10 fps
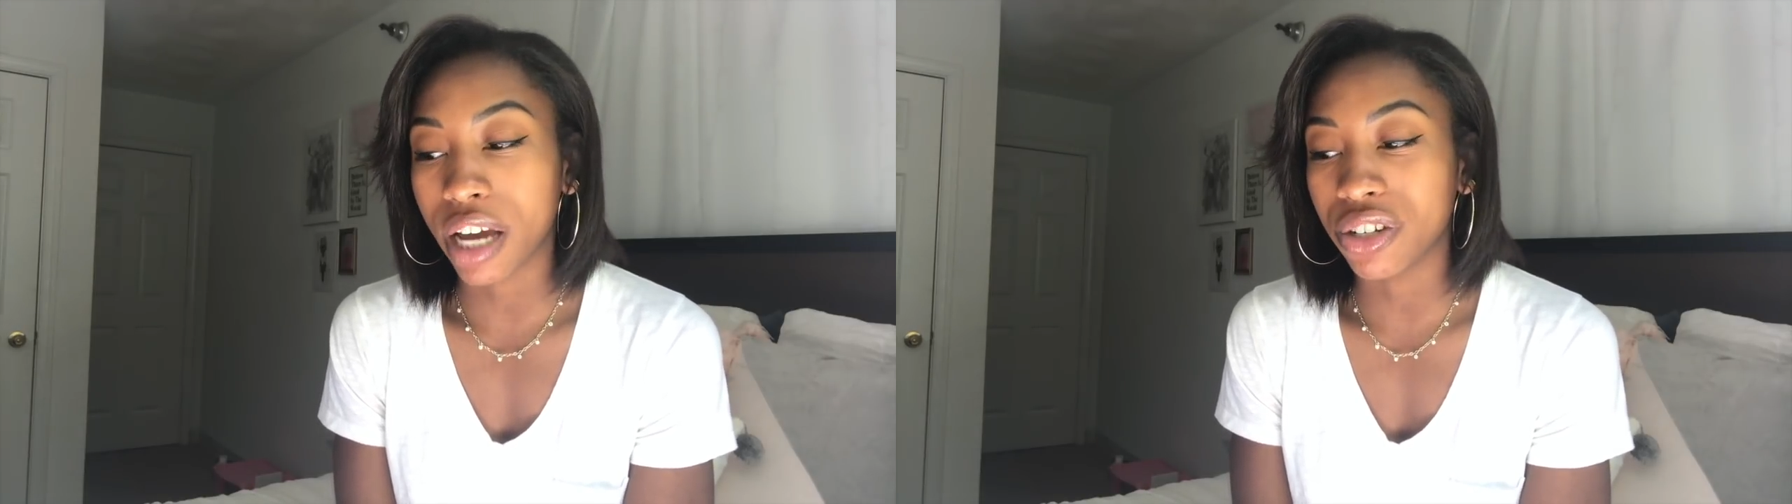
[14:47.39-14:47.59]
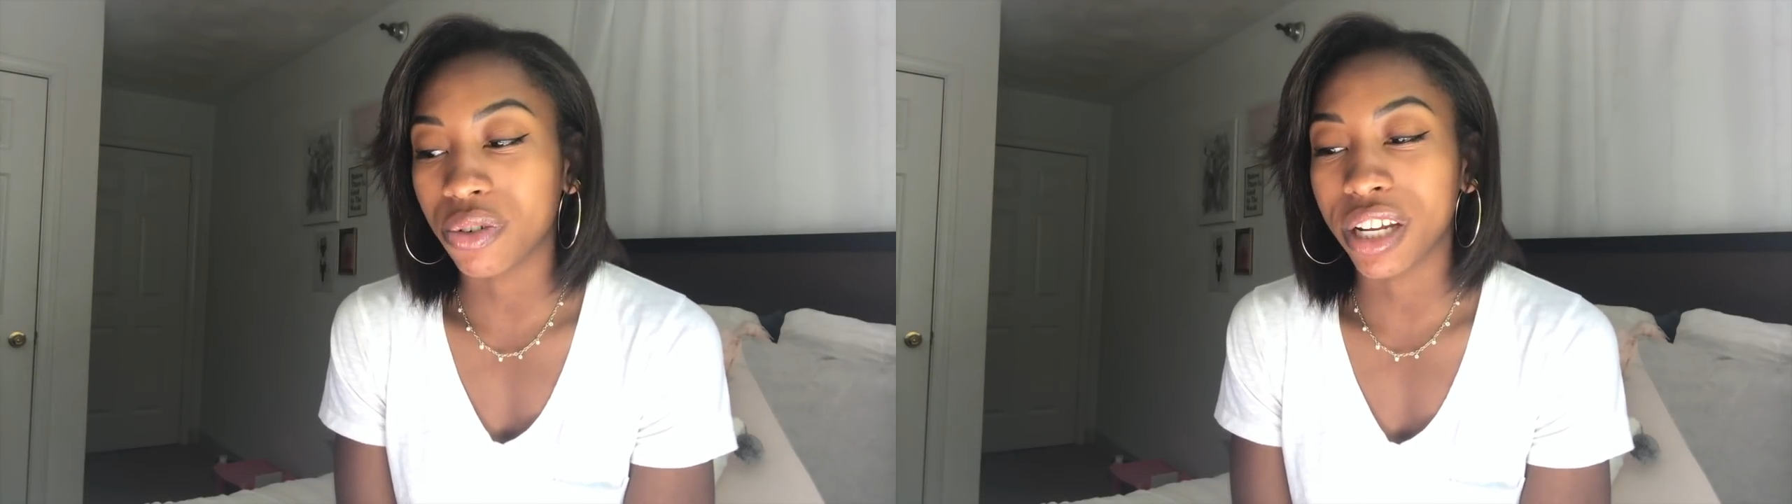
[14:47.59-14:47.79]

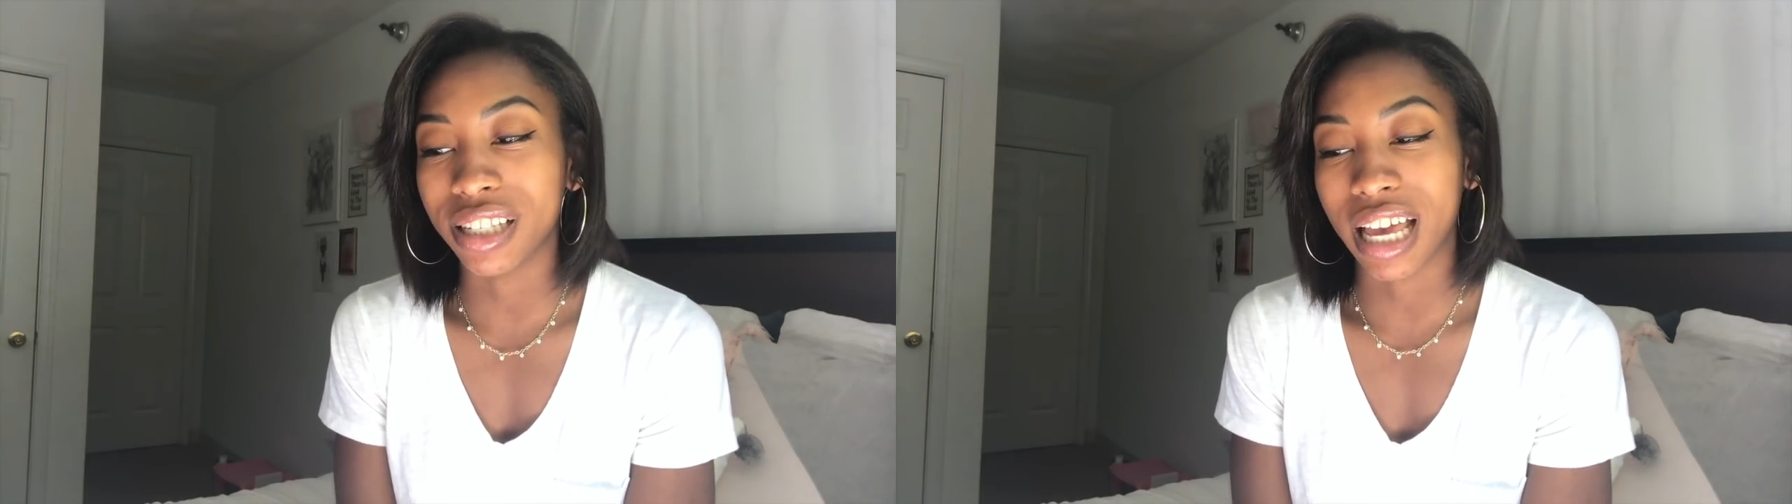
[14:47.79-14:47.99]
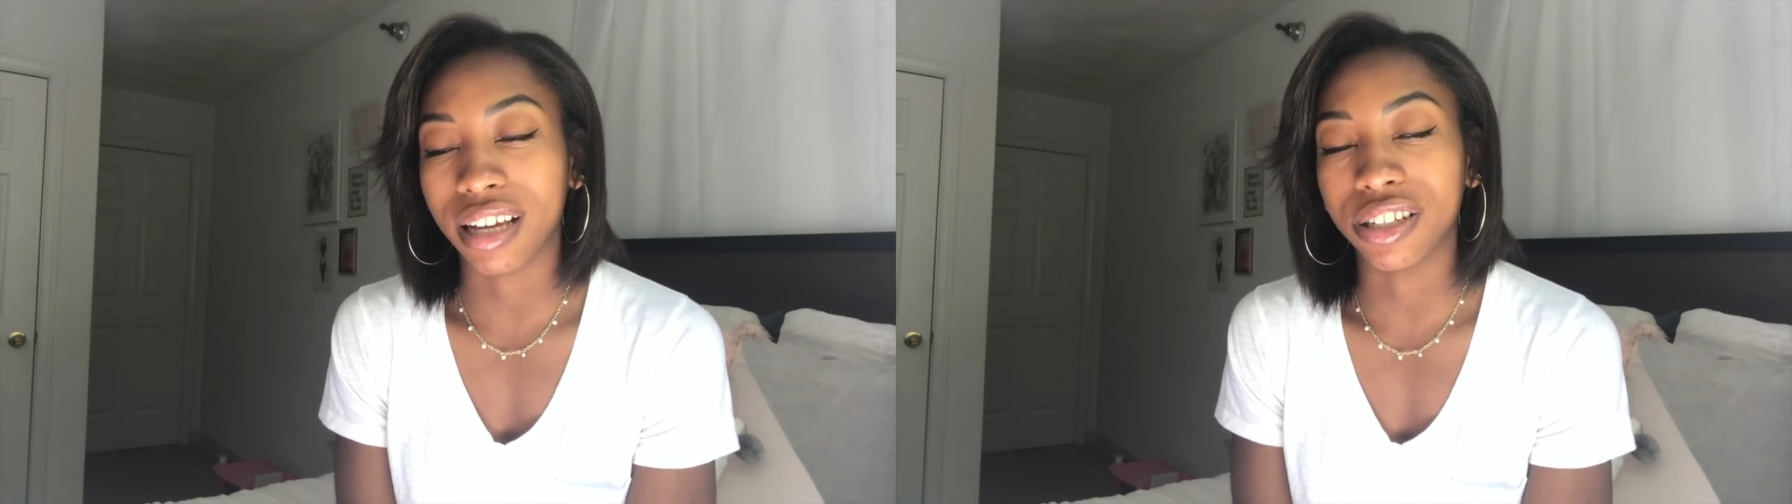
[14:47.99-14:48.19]
I don't
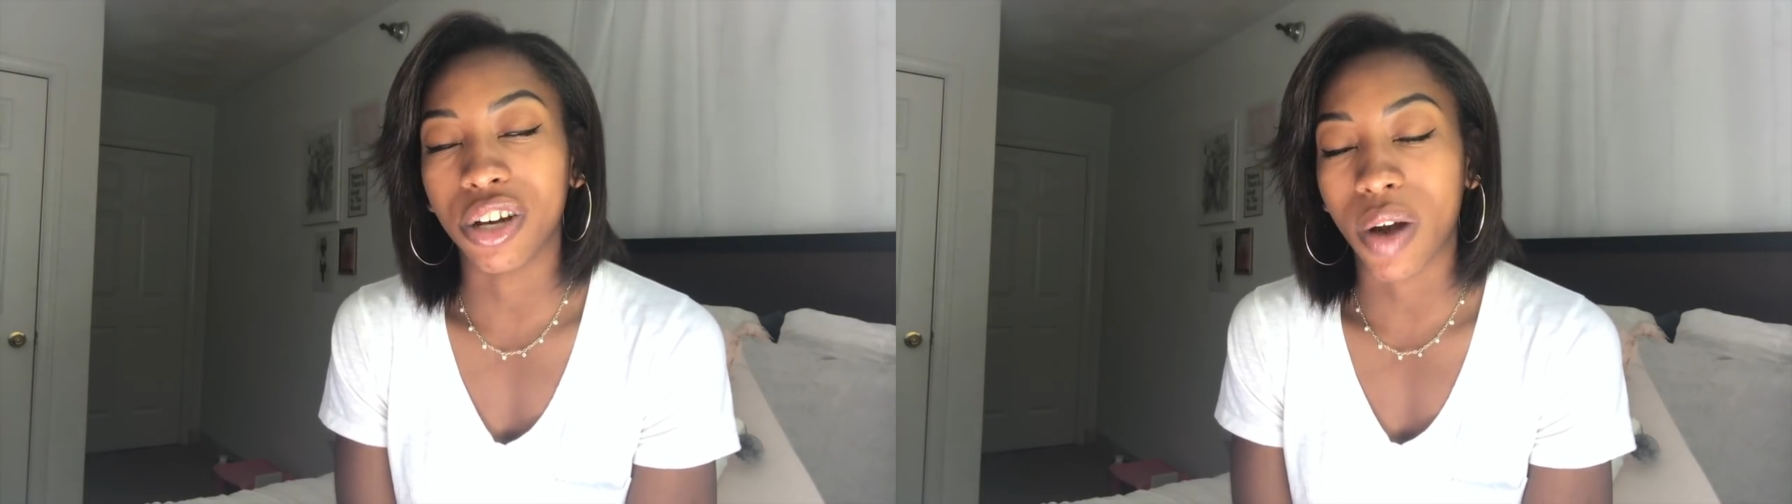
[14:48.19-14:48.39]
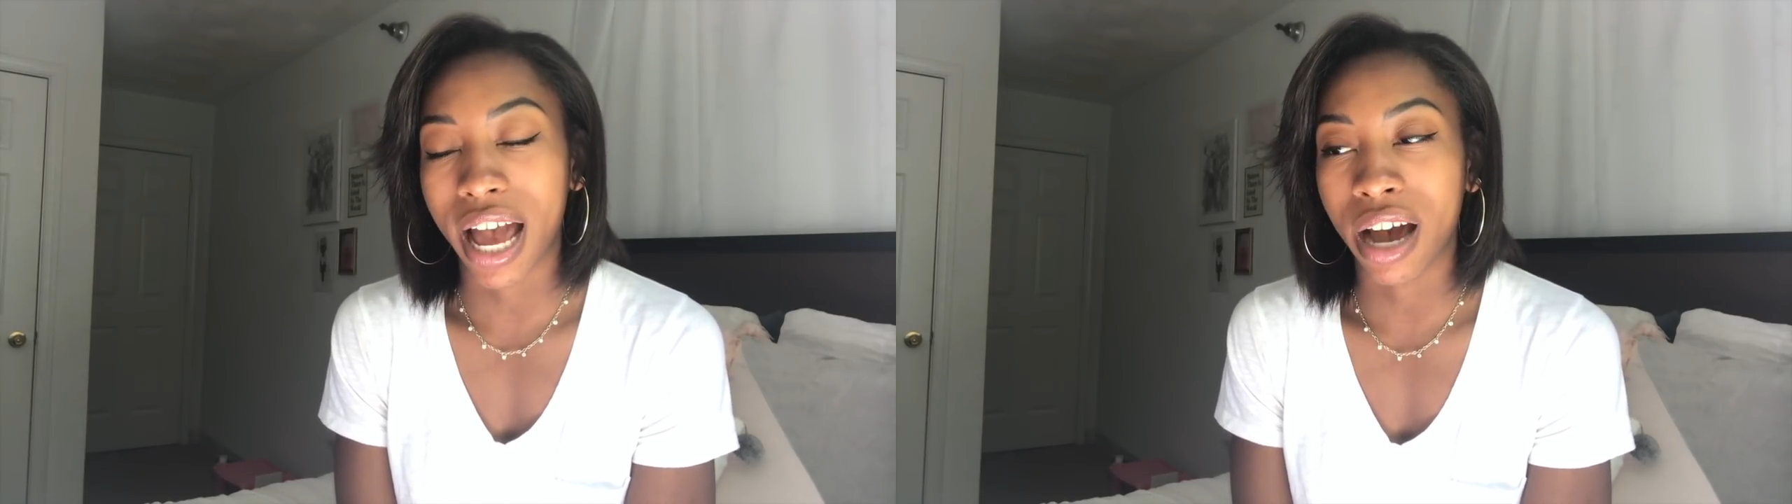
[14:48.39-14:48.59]
exactly
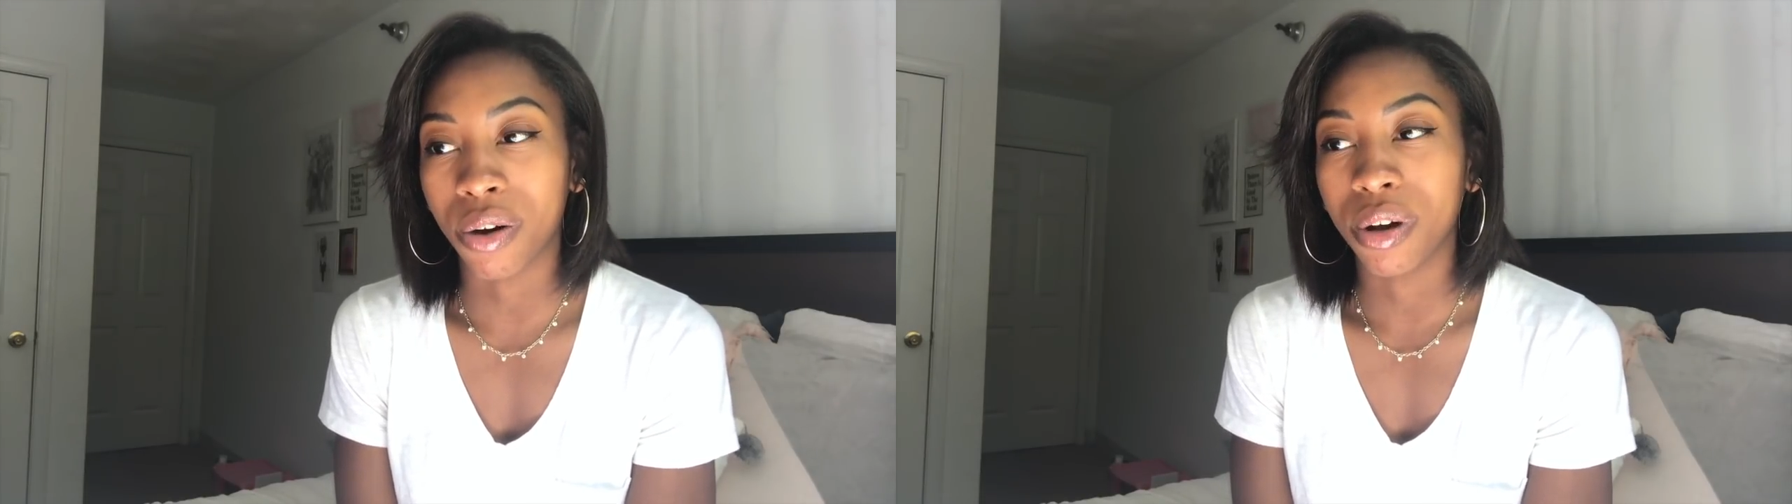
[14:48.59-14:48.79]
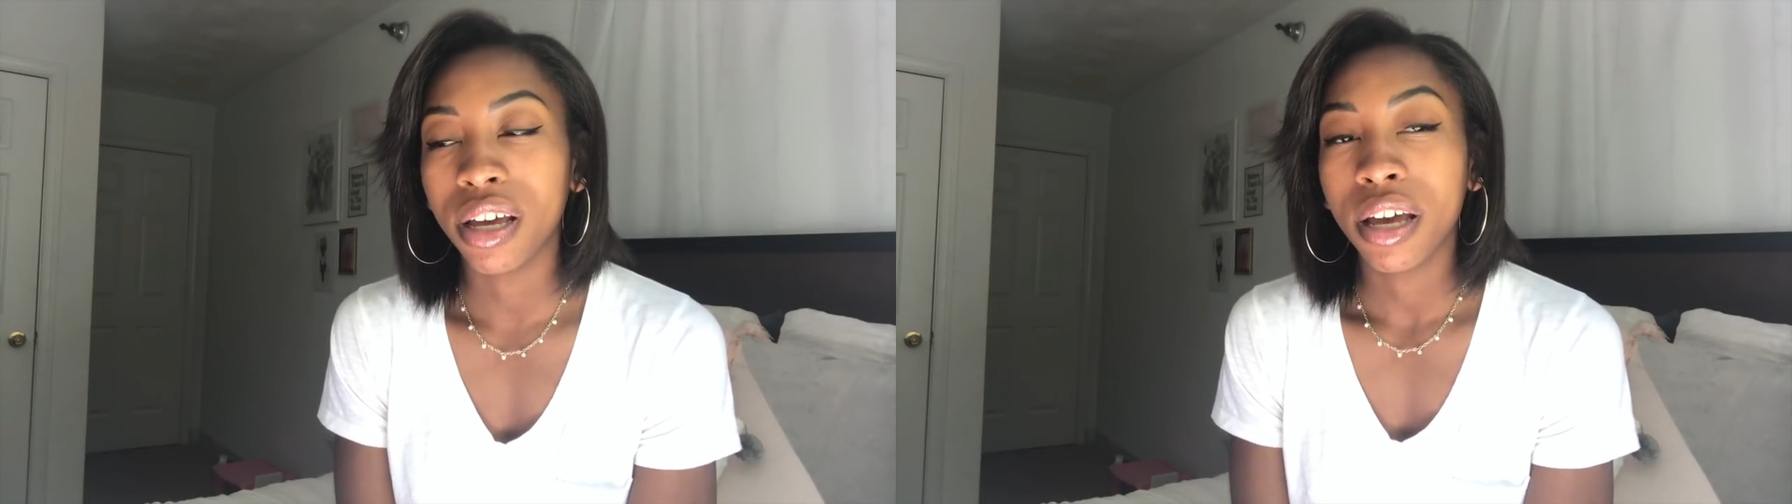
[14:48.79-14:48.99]
know how,